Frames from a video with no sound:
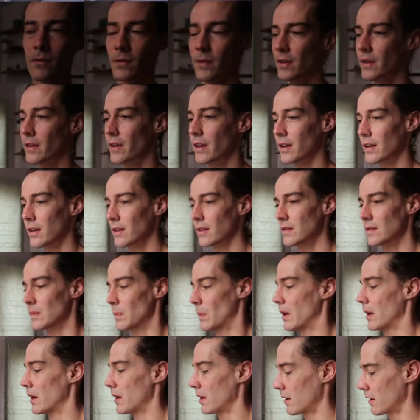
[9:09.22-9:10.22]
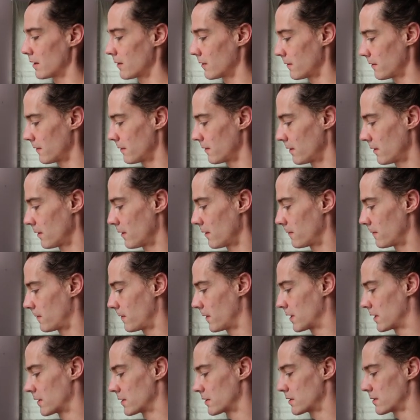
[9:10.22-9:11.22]
feel like it's my
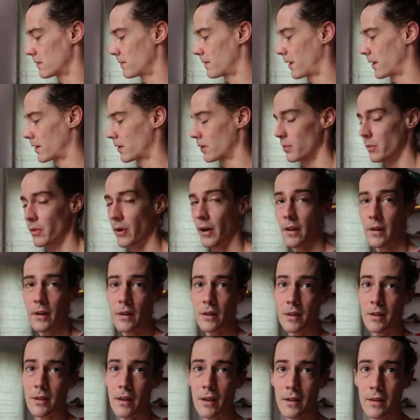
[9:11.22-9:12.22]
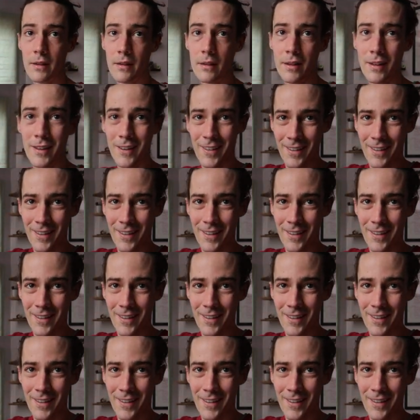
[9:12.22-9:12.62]
finished final product either.